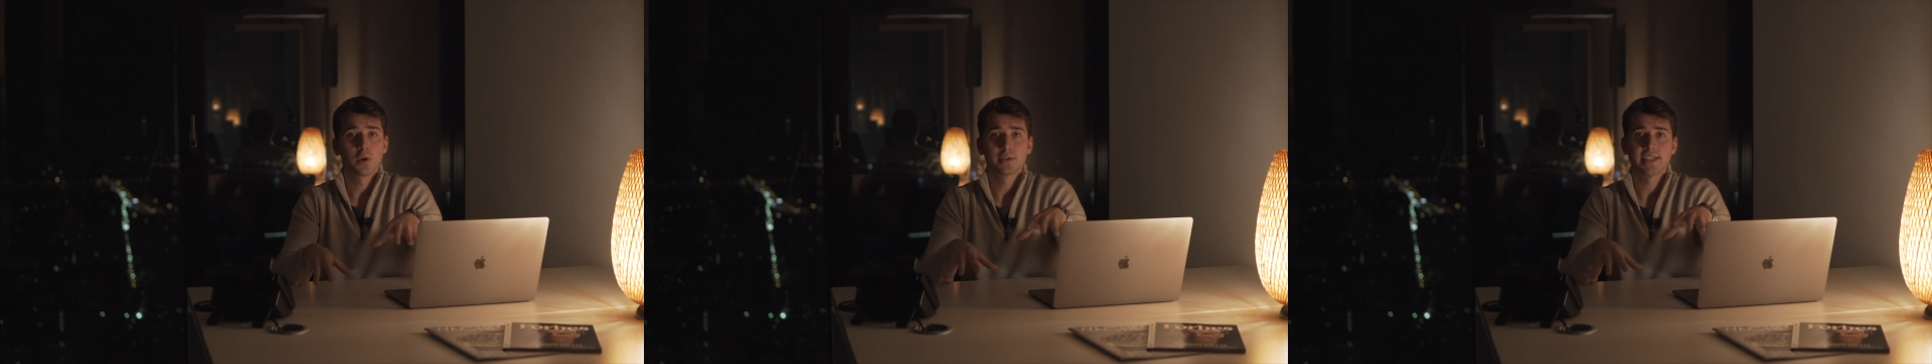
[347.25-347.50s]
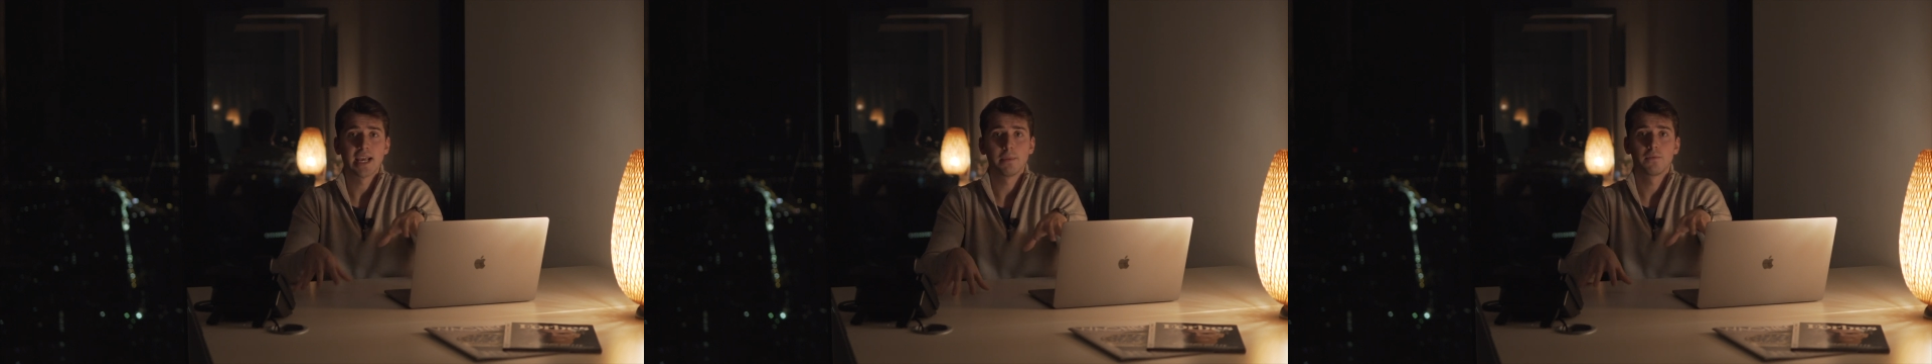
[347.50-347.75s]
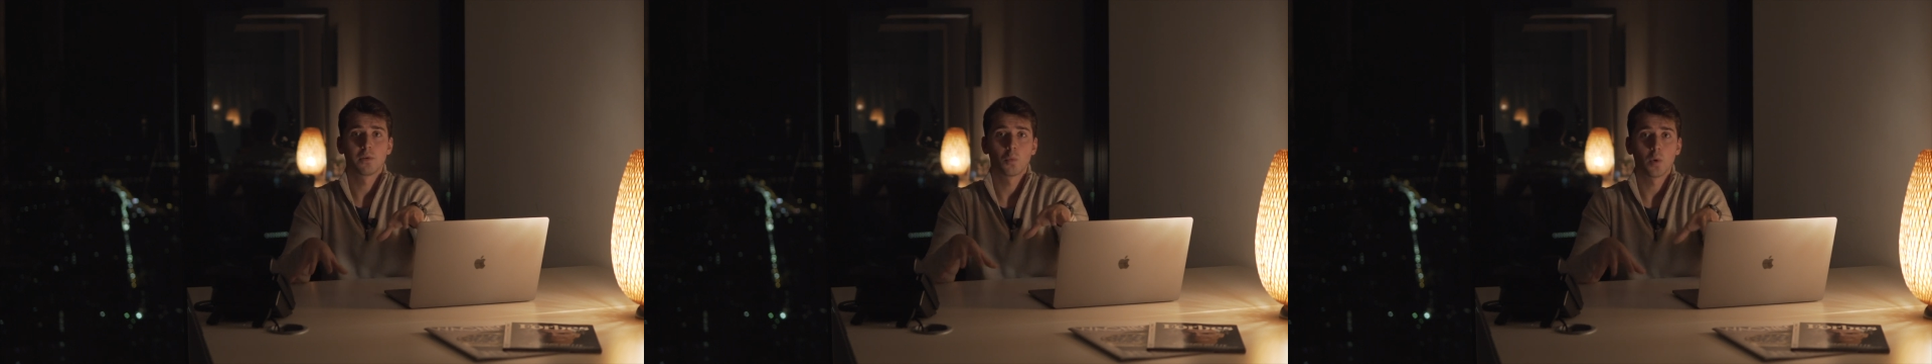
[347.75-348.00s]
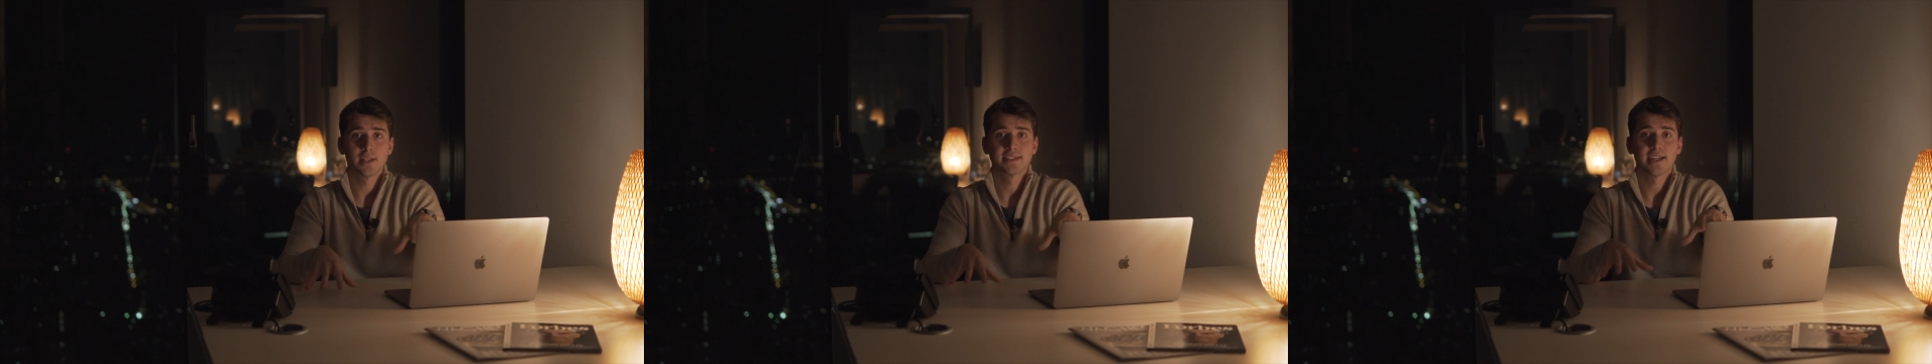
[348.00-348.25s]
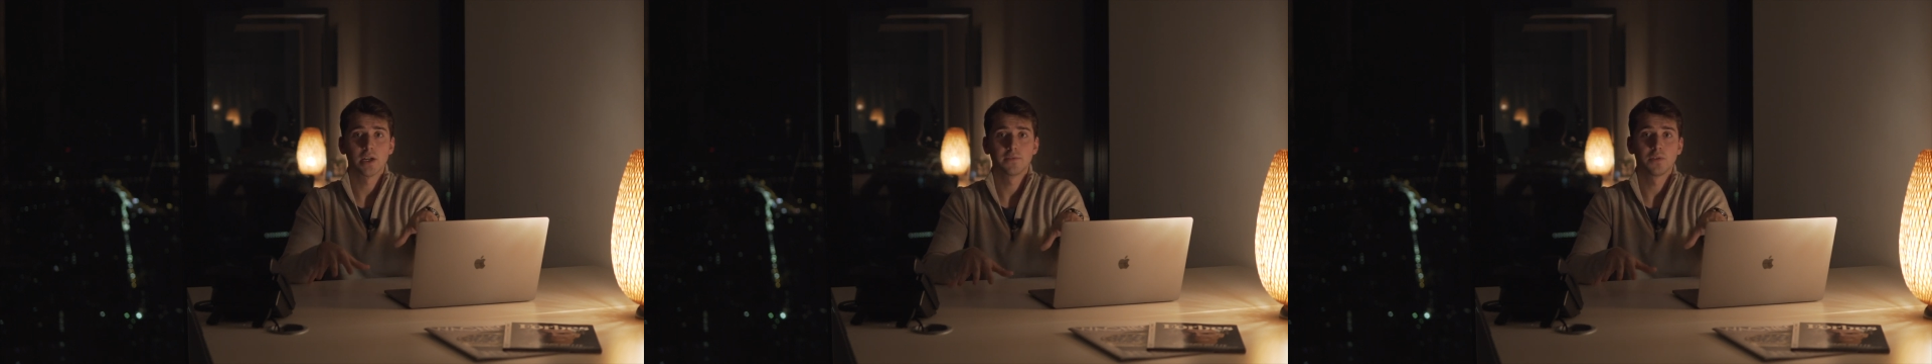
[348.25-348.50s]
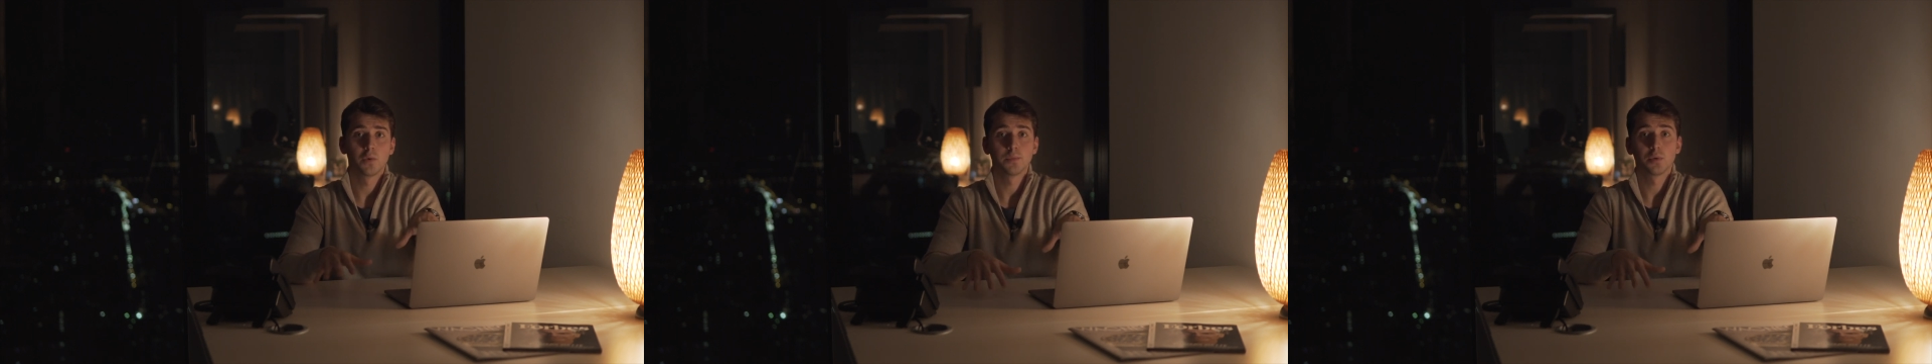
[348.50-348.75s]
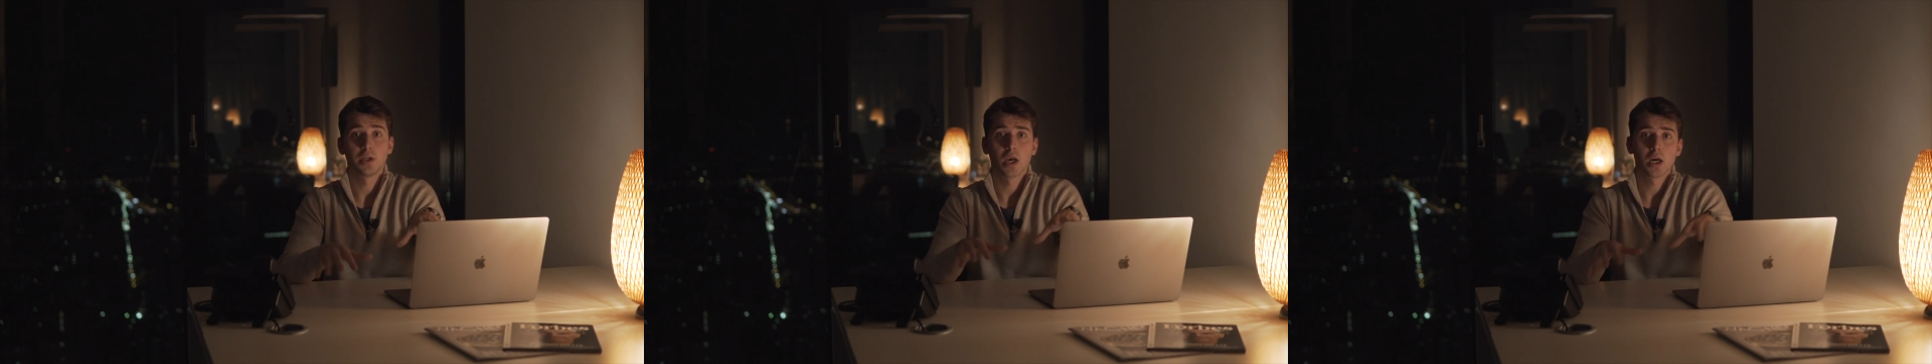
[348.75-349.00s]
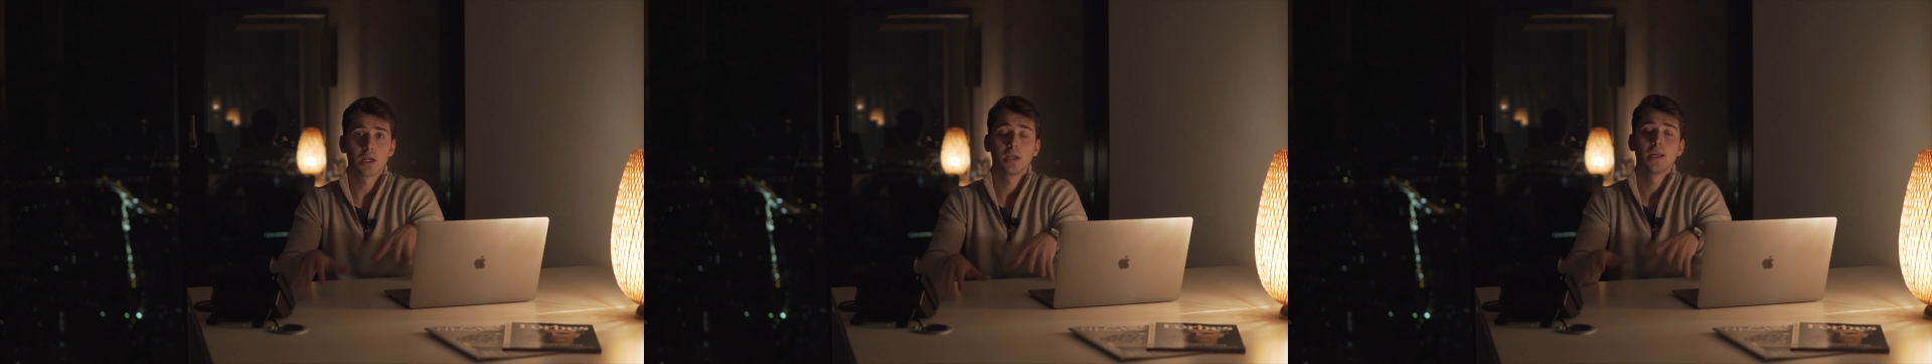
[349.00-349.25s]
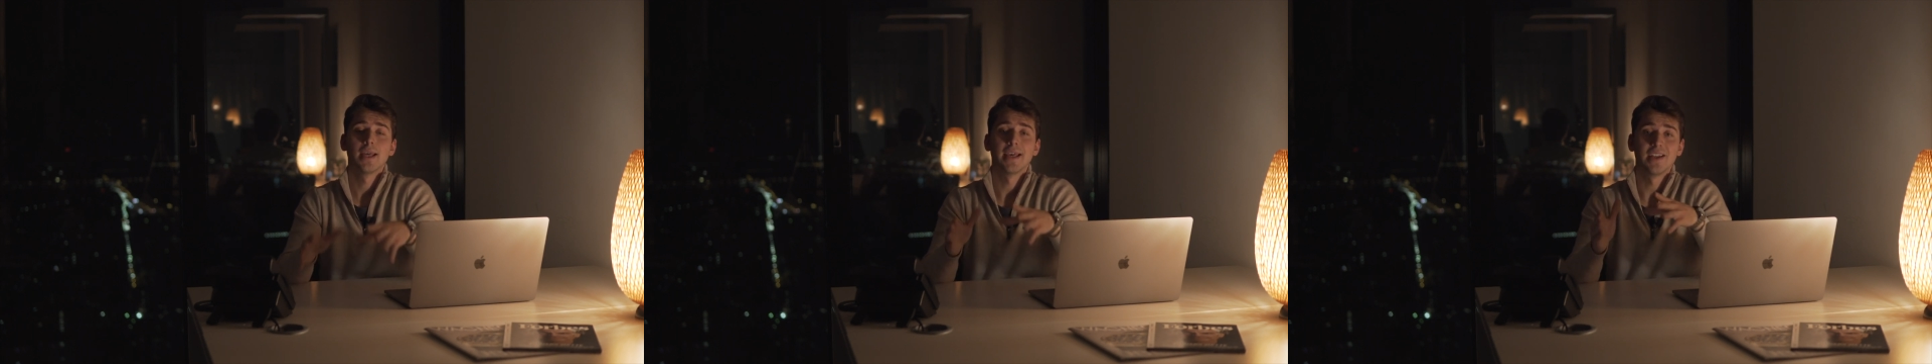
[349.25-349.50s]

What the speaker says: your table from one side of the room to the other.